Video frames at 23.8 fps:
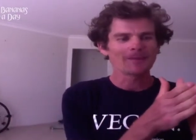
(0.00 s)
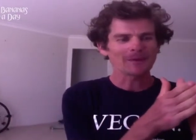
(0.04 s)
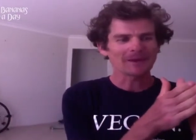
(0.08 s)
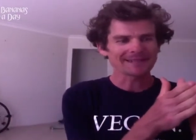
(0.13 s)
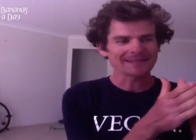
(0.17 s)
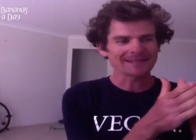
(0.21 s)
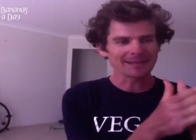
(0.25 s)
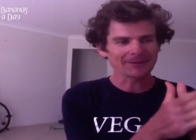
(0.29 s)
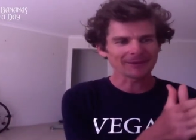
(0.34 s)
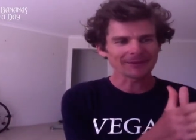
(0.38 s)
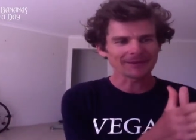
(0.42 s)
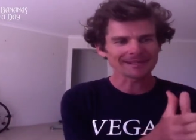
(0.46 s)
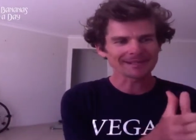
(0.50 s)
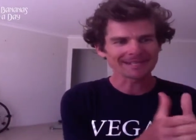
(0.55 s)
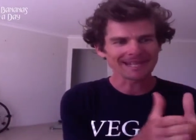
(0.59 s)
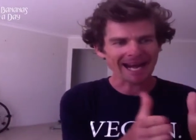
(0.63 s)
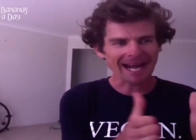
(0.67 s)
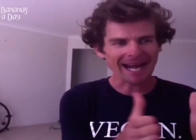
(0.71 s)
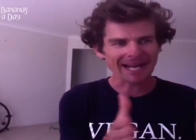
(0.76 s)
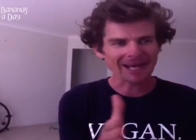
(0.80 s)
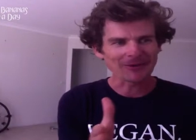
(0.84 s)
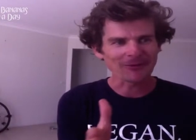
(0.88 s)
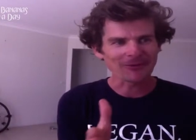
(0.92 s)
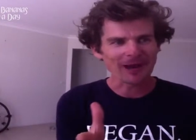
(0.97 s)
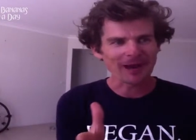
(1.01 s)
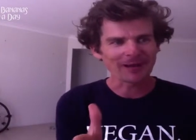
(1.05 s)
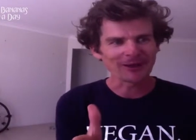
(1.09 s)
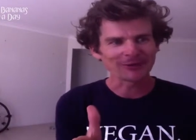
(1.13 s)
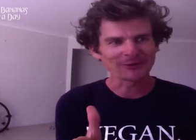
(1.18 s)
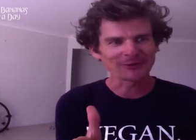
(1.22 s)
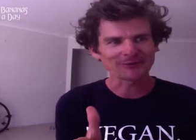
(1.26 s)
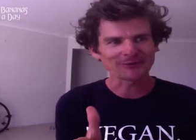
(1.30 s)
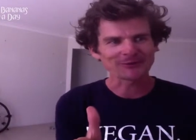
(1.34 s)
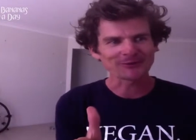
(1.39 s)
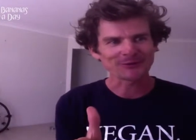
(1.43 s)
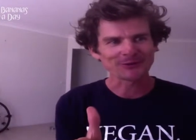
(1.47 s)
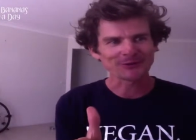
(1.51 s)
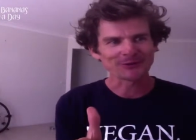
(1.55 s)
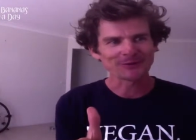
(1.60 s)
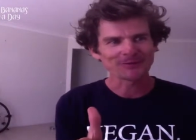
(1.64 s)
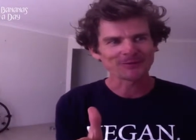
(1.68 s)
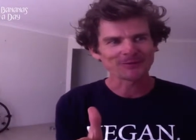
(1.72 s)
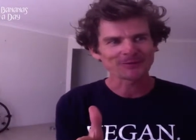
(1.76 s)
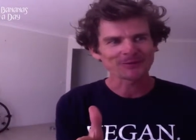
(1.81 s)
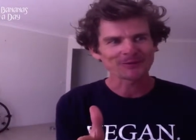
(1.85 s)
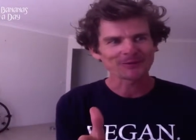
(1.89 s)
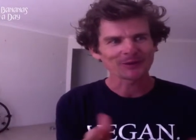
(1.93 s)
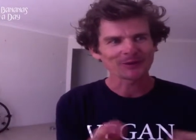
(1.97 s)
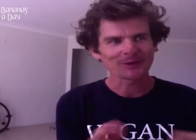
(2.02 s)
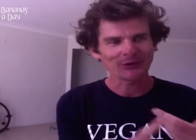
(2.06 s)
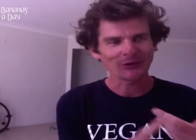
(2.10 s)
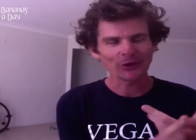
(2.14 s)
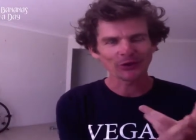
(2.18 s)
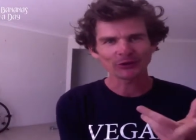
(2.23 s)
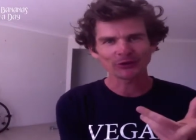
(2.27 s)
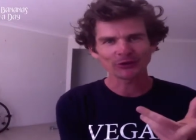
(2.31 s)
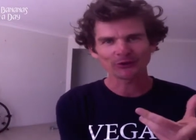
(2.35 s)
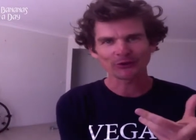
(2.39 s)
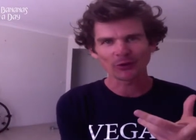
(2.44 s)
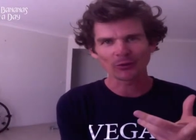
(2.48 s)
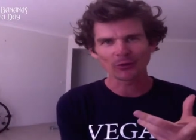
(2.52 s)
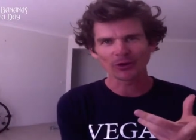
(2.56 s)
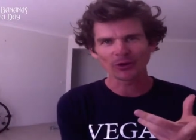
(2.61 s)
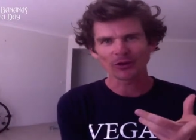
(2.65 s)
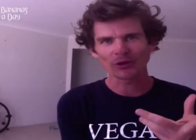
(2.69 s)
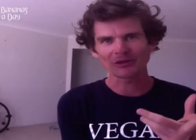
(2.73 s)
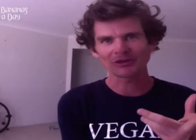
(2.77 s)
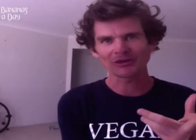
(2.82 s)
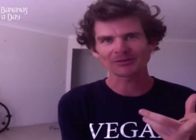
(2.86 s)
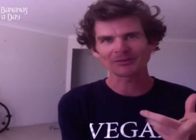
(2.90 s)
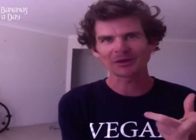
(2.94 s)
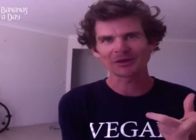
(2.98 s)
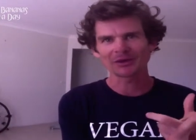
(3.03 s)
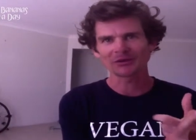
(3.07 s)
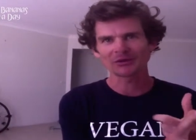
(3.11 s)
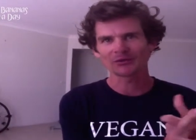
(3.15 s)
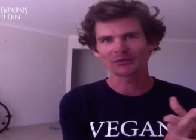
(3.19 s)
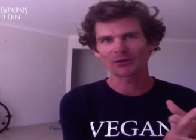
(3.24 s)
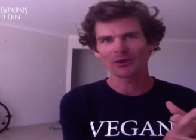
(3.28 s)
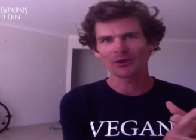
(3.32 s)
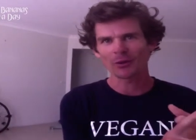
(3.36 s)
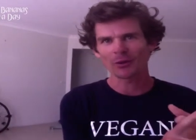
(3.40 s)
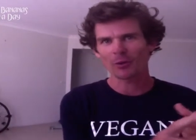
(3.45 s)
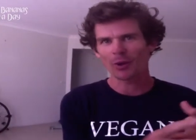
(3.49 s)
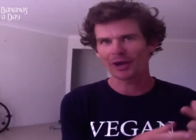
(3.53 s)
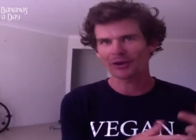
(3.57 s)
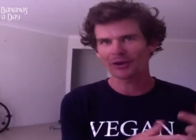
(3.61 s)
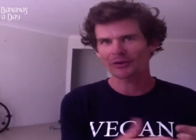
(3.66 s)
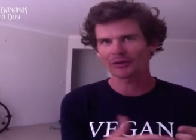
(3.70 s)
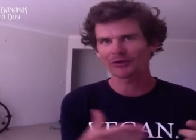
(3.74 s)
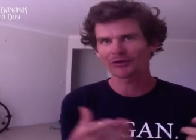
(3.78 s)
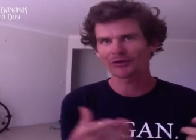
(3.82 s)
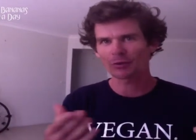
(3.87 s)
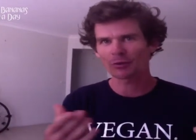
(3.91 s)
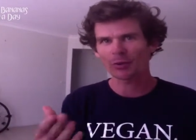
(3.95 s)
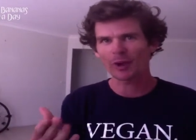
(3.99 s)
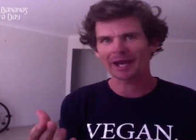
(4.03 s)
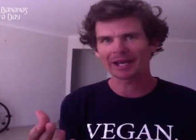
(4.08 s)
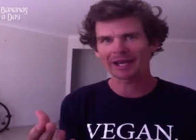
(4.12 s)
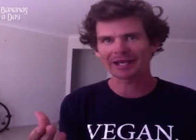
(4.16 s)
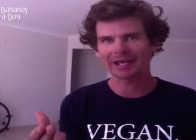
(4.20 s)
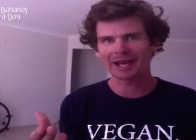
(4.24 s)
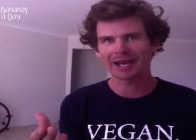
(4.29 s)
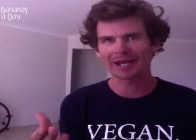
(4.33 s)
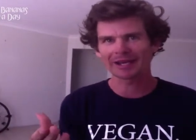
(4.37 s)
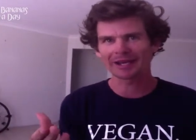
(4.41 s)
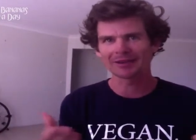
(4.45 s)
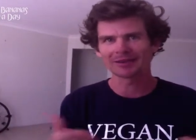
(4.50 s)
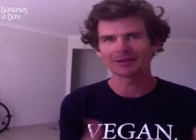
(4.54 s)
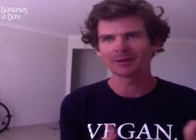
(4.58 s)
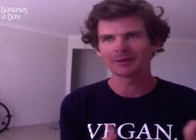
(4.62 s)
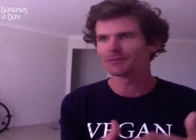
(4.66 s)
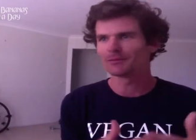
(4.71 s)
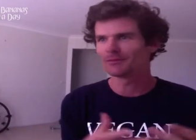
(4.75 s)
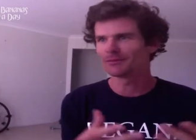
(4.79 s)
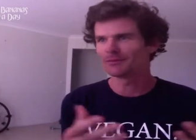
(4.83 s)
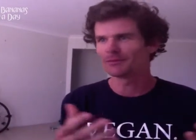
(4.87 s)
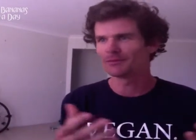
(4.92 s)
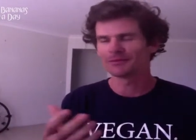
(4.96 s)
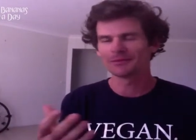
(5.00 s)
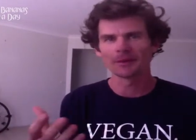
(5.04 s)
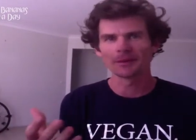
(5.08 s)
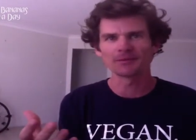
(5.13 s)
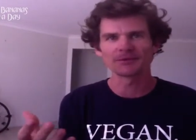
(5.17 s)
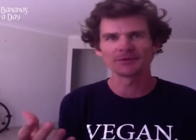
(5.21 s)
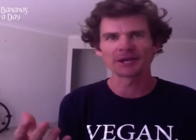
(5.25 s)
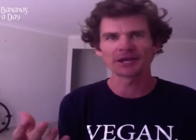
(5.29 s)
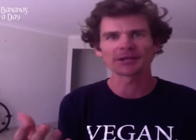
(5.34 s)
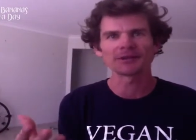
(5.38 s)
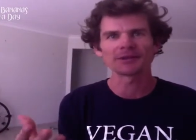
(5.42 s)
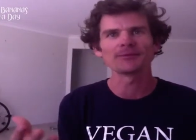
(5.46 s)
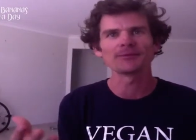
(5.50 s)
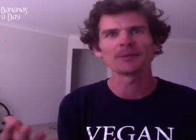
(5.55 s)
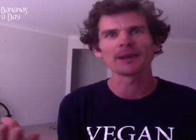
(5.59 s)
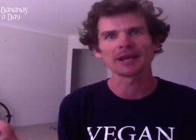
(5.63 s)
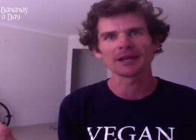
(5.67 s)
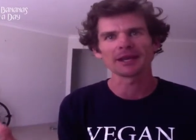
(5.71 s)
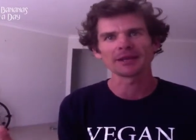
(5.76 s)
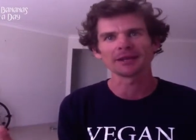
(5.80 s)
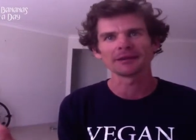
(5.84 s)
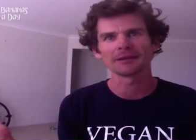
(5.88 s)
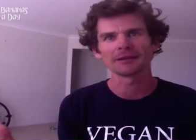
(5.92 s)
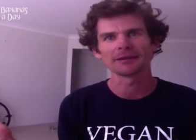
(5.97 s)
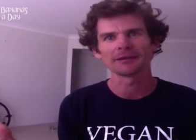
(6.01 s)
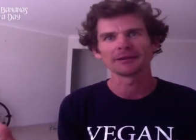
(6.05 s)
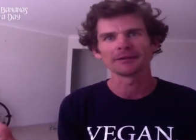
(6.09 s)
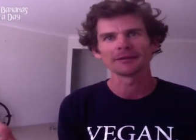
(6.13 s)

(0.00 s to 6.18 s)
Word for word: if someone's gaining weight on fruit, first of all, we've got to specify what does the weight gain objective mean?